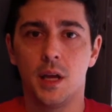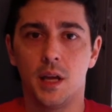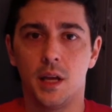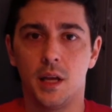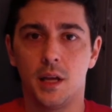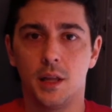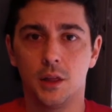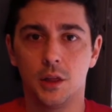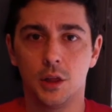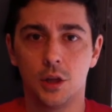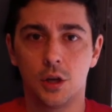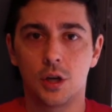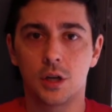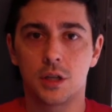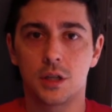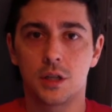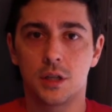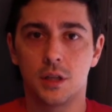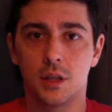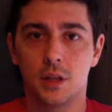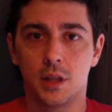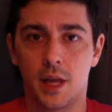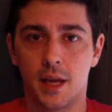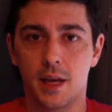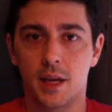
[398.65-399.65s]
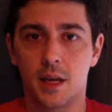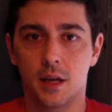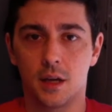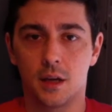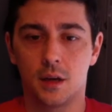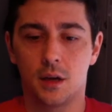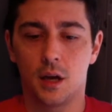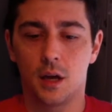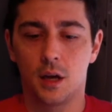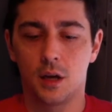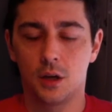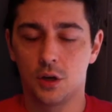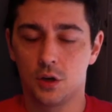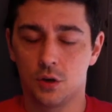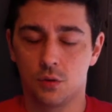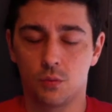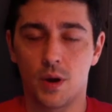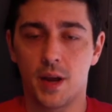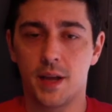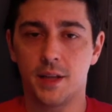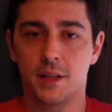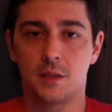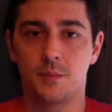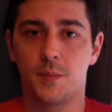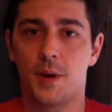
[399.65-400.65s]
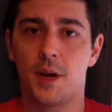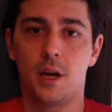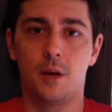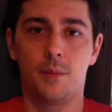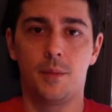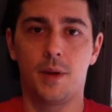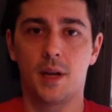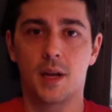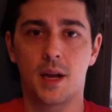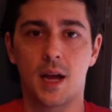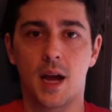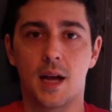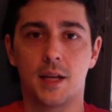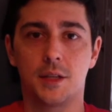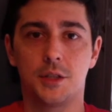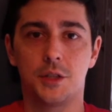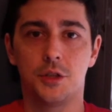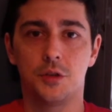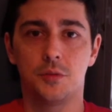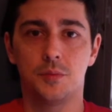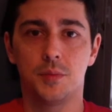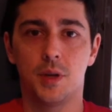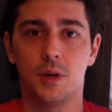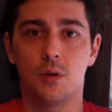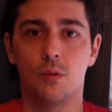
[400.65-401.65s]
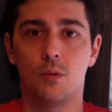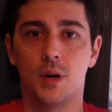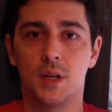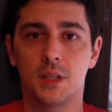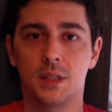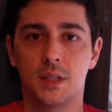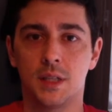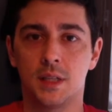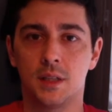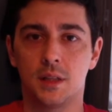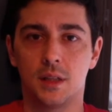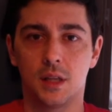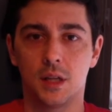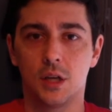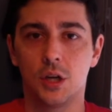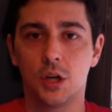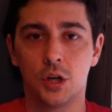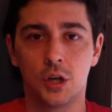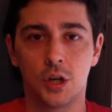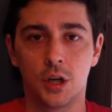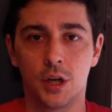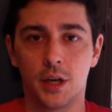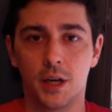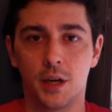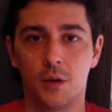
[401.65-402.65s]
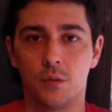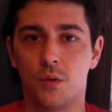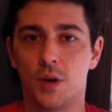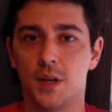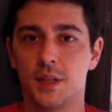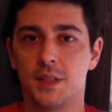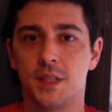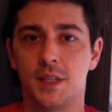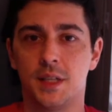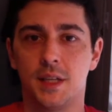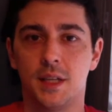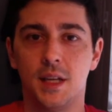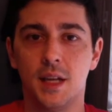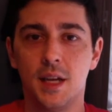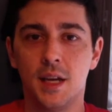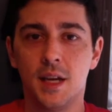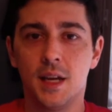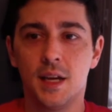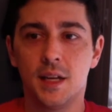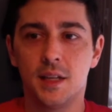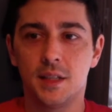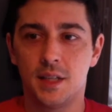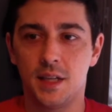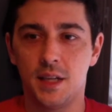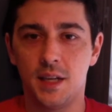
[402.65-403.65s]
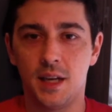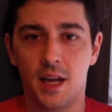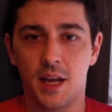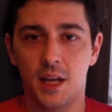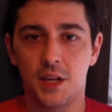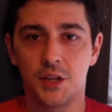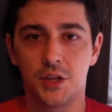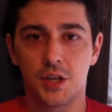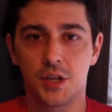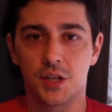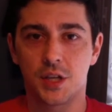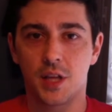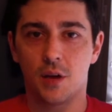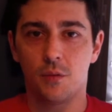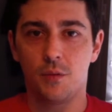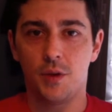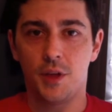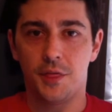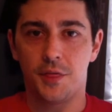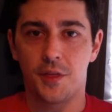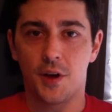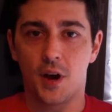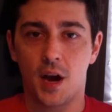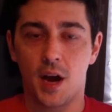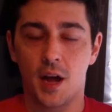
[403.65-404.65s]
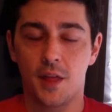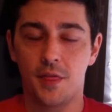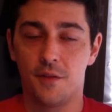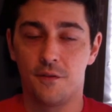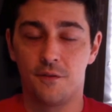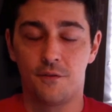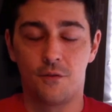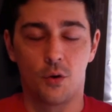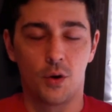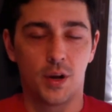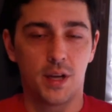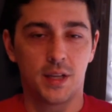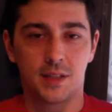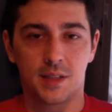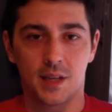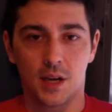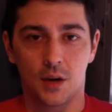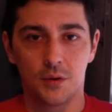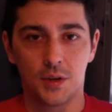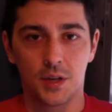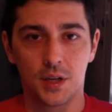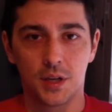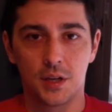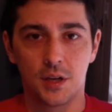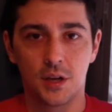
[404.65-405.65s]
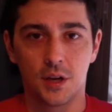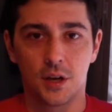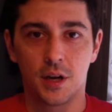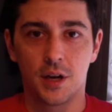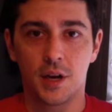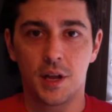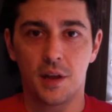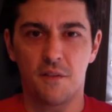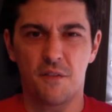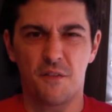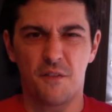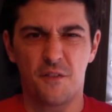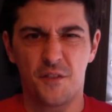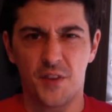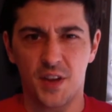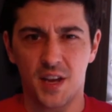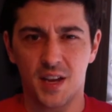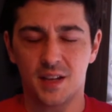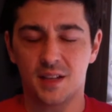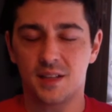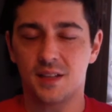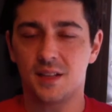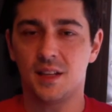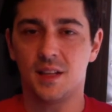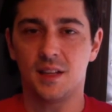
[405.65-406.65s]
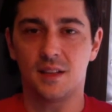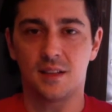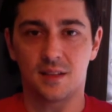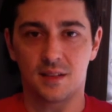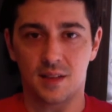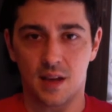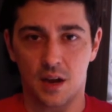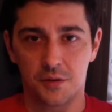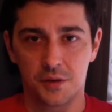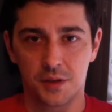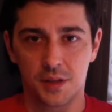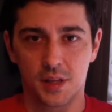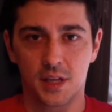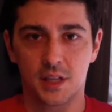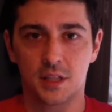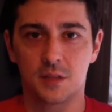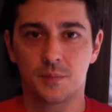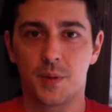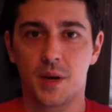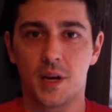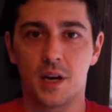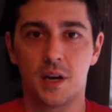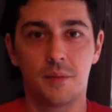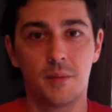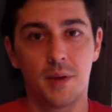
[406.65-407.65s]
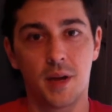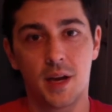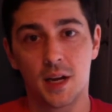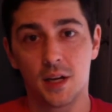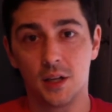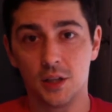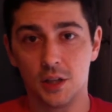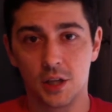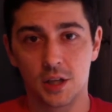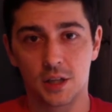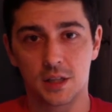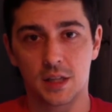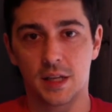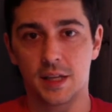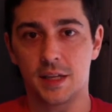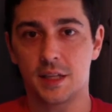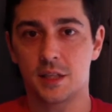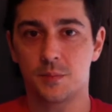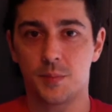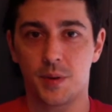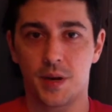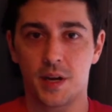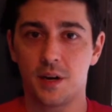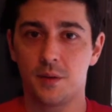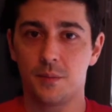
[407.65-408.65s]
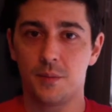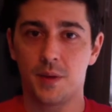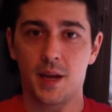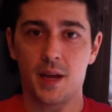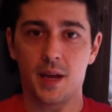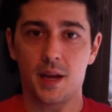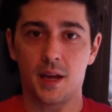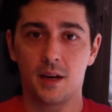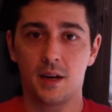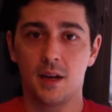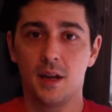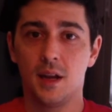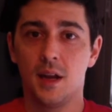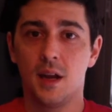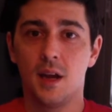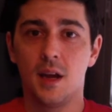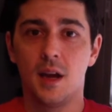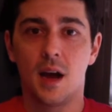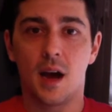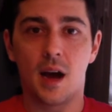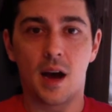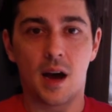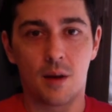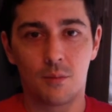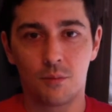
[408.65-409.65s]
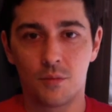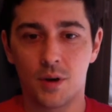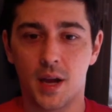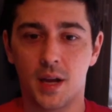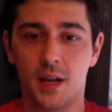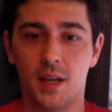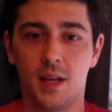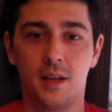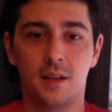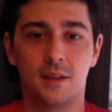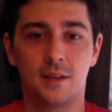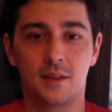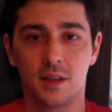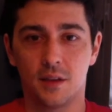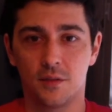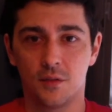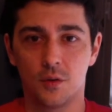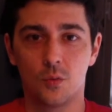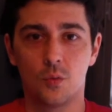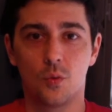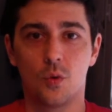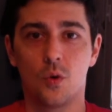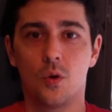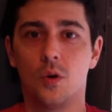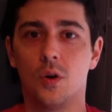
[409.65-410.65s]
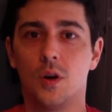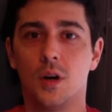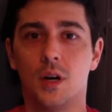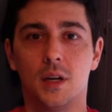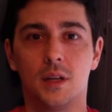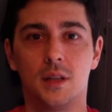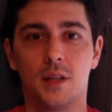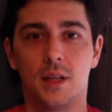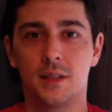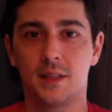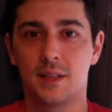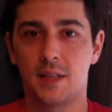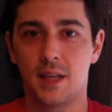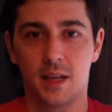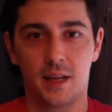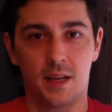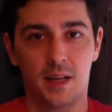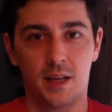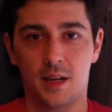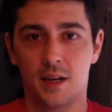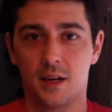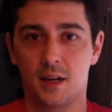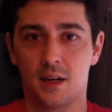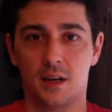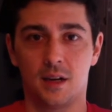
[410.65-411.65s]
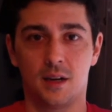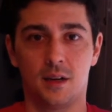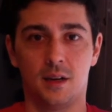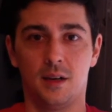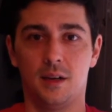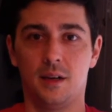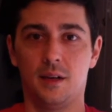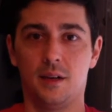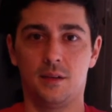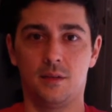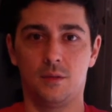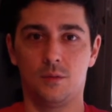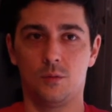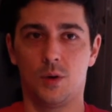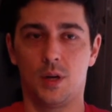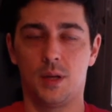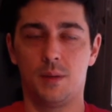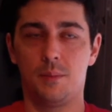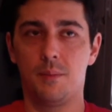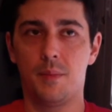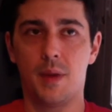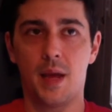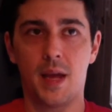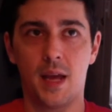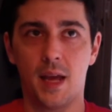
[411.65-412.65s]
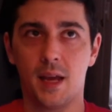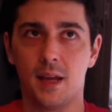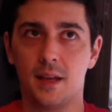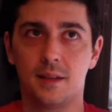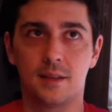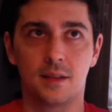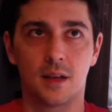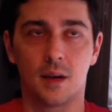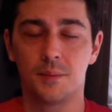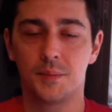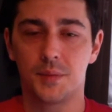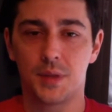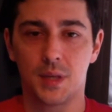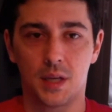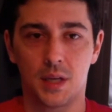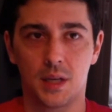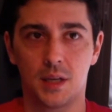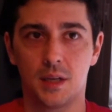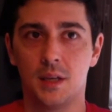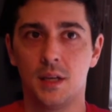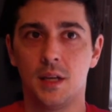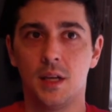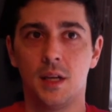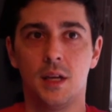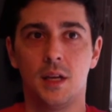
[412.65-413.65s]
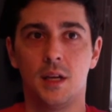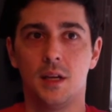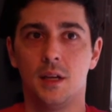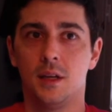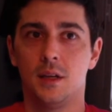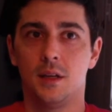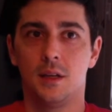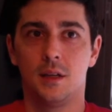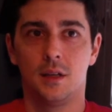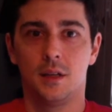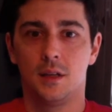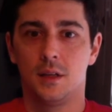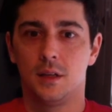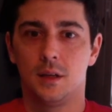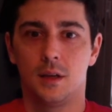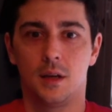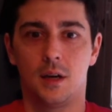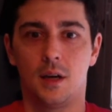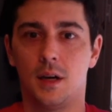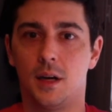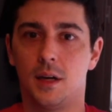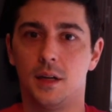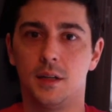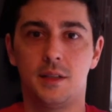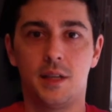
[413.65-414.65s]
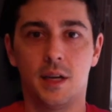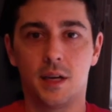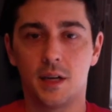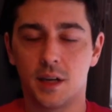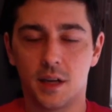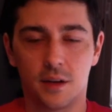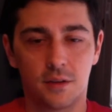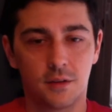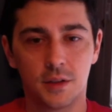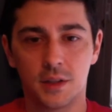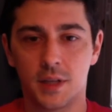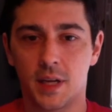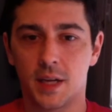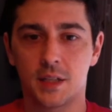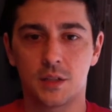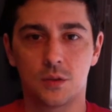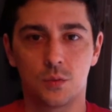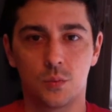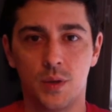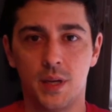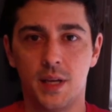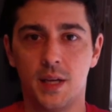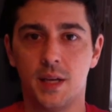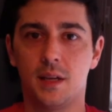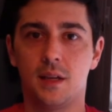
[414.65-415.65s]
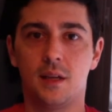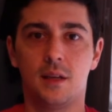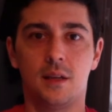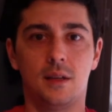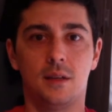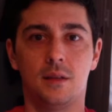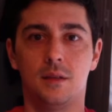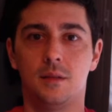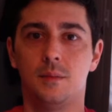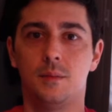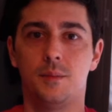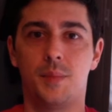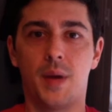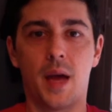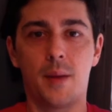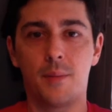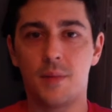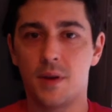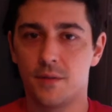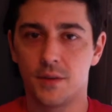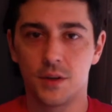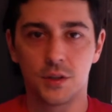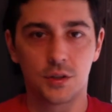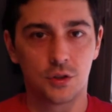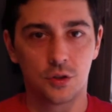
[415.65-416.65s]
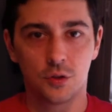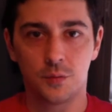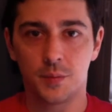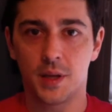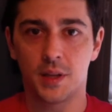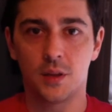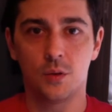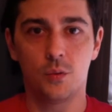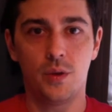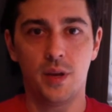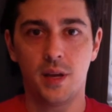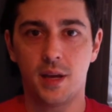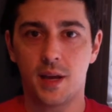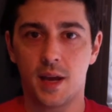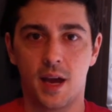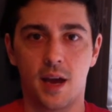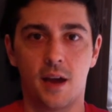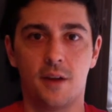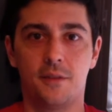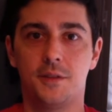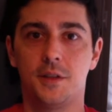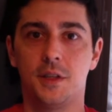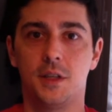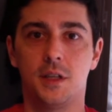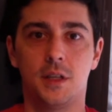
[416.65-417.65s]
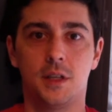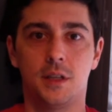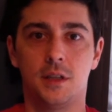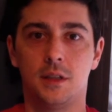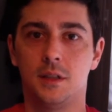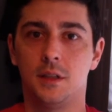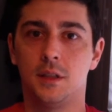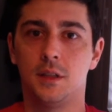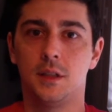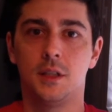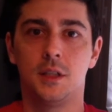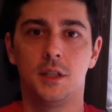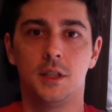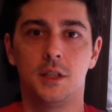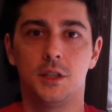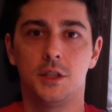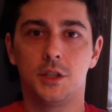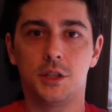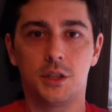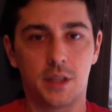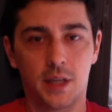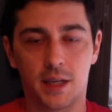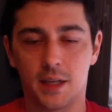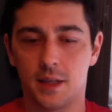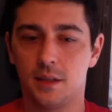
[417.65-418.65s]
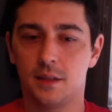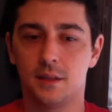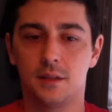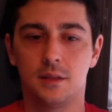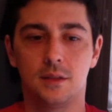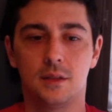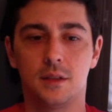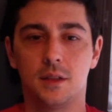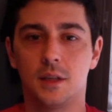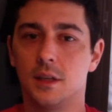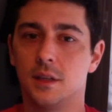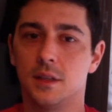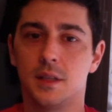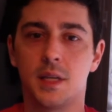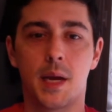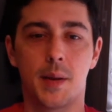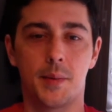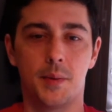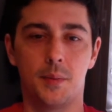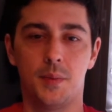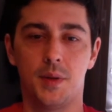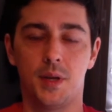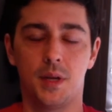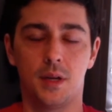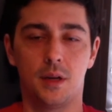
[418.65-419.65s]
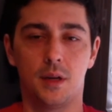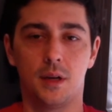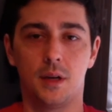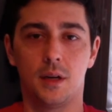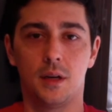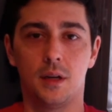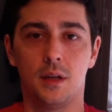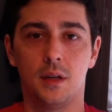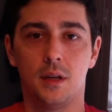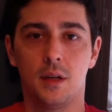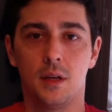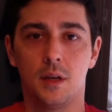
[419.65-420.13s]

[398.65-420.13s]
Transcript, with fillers: It looked like a, a great Spider-Man costume. It wasn't the hood. It wasn't teenageish that we thought. The voice sounded good. It fit. It sounded like Spider-Man. It looked like Spider-Man. I'm ready. Civil War. Let's get here. What, May something? Oh, Daredevil next week. Batman versus. Superman the week after. Shit, it's a good time to be a nerd.